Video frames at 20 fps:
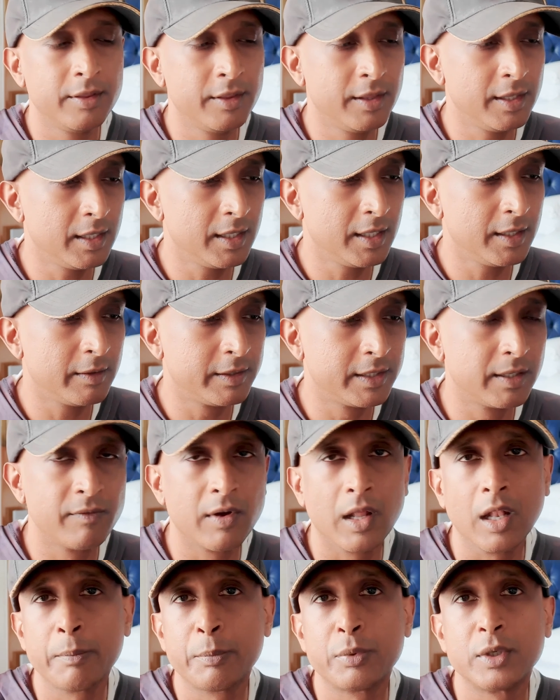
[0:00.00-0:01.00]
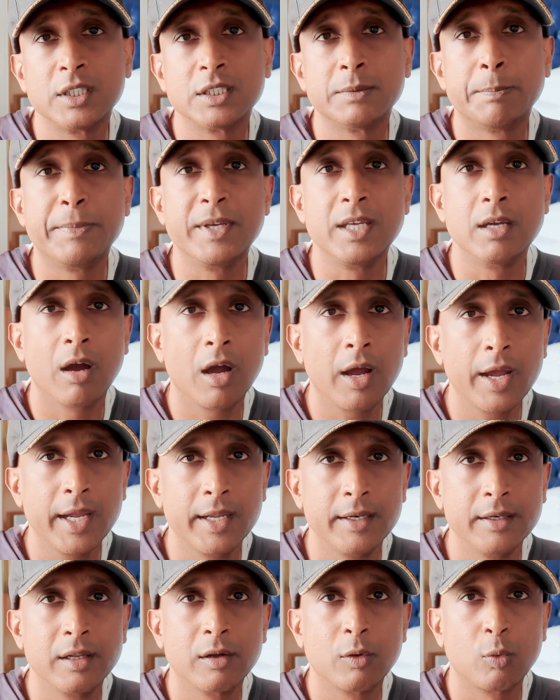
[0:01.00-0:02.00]
the developers
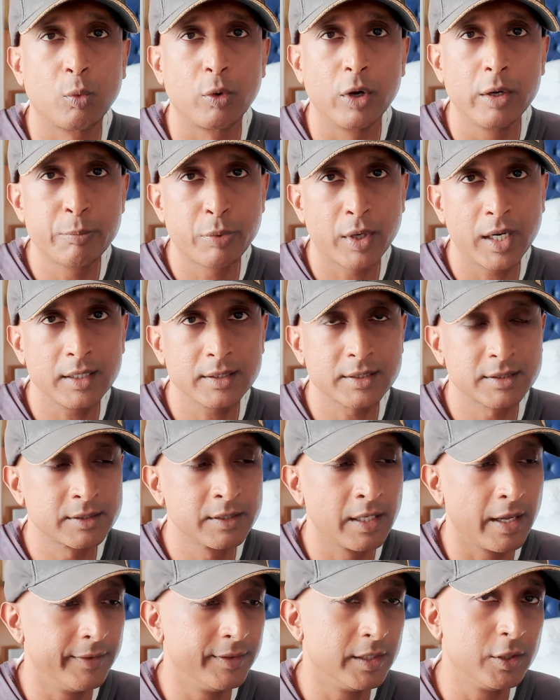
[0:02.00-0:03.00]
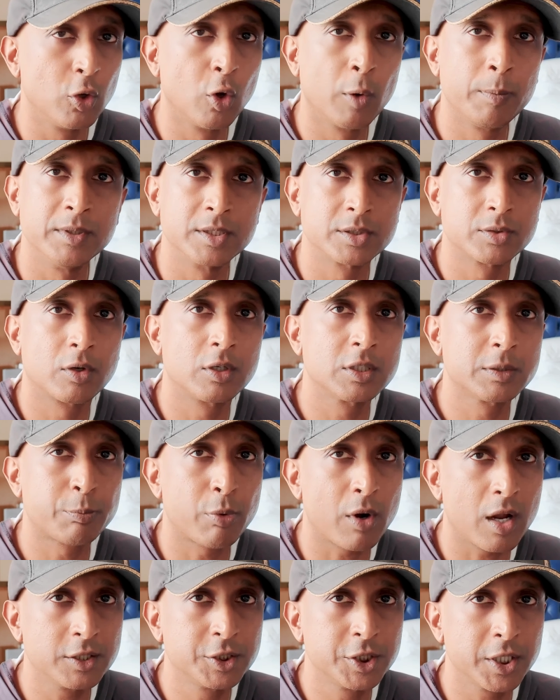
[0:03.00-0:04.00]
behind WordPress and the open source
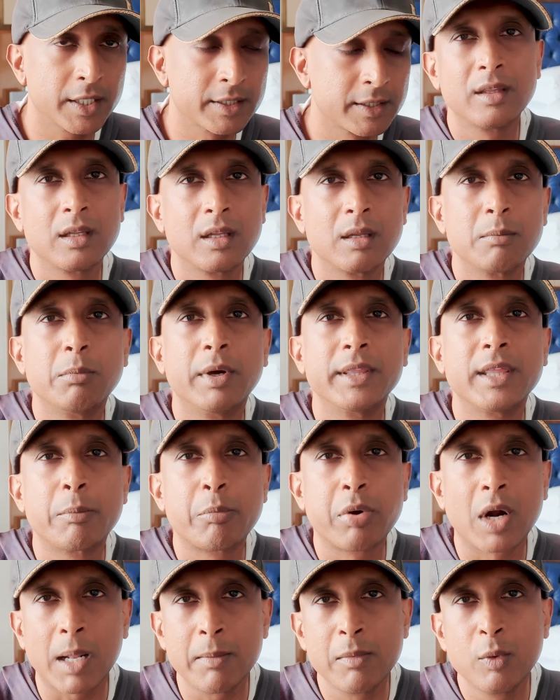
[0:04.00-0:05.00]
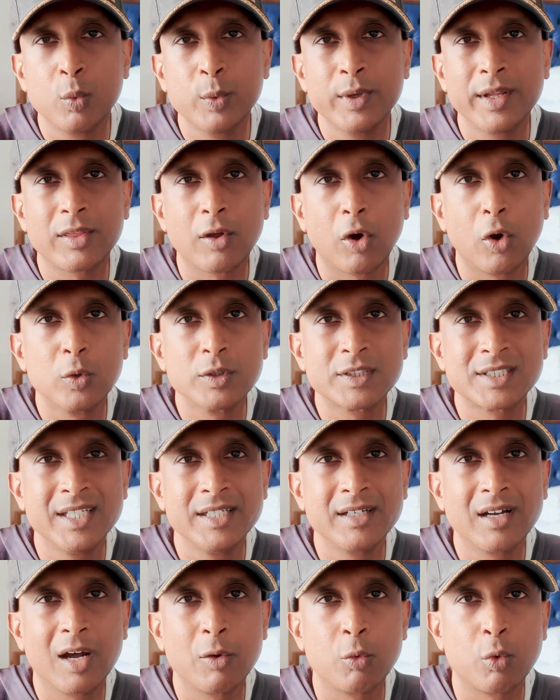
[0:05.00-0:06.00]
project. But the problem with
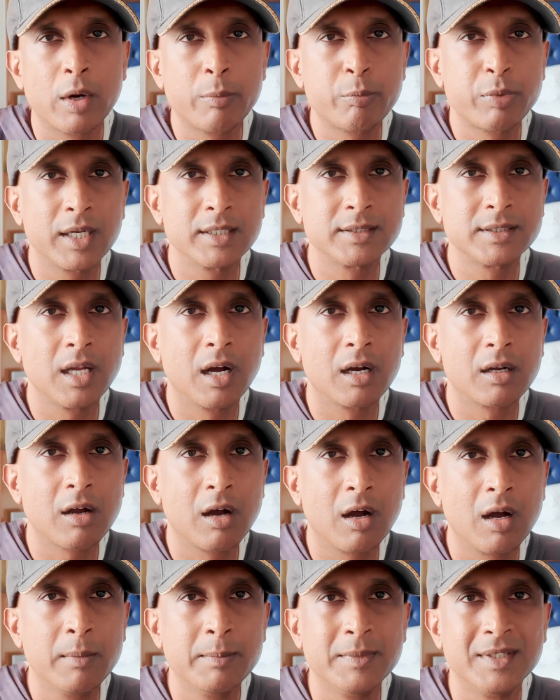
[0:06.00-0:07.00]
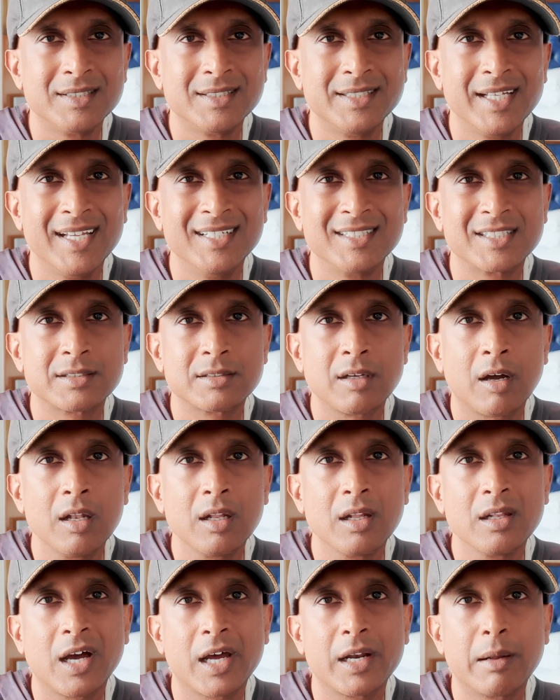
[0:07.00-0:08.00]
hosting on WordPress.com is they install
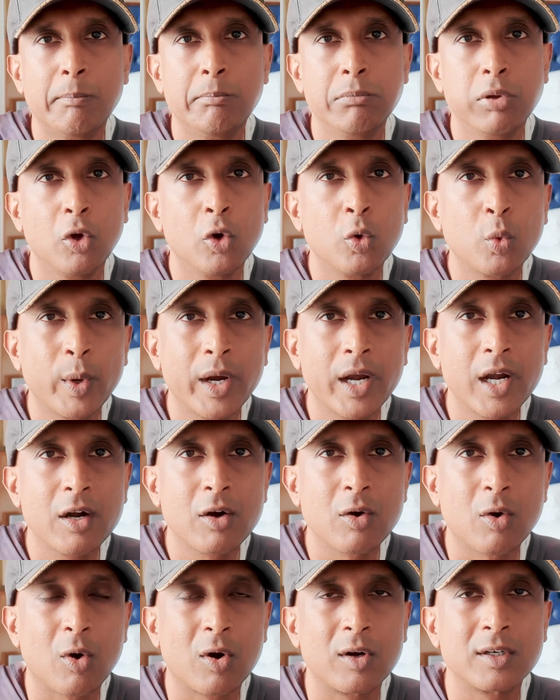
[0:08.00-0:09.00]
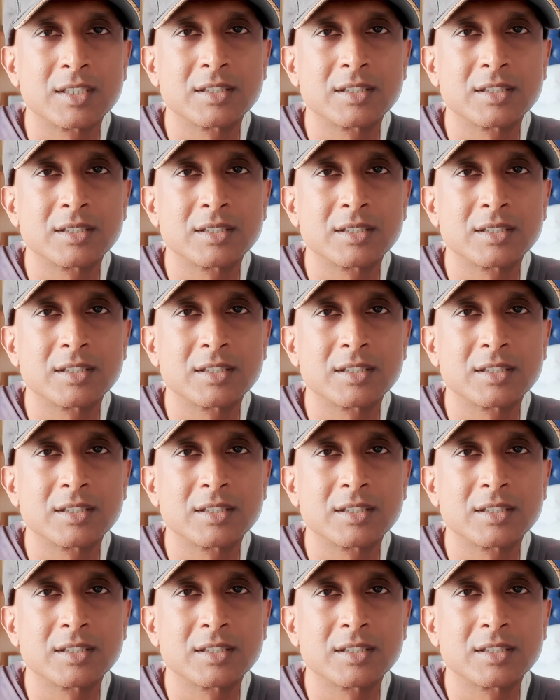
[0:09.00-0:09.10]
a lot of bloatware or